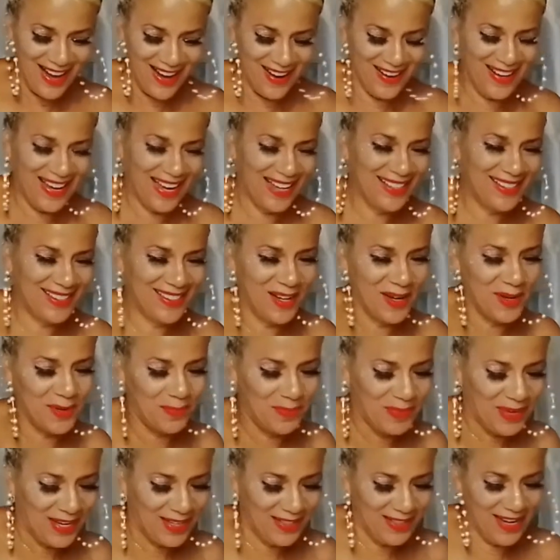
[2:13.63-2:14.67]
Okay.
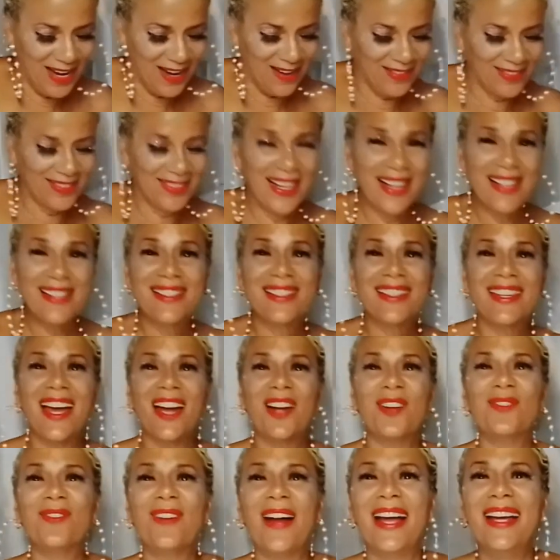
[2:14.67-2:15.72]
So now let's
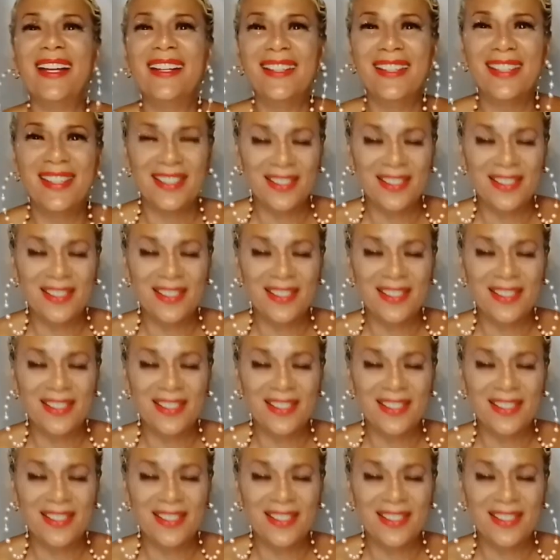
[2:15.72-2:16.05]
get right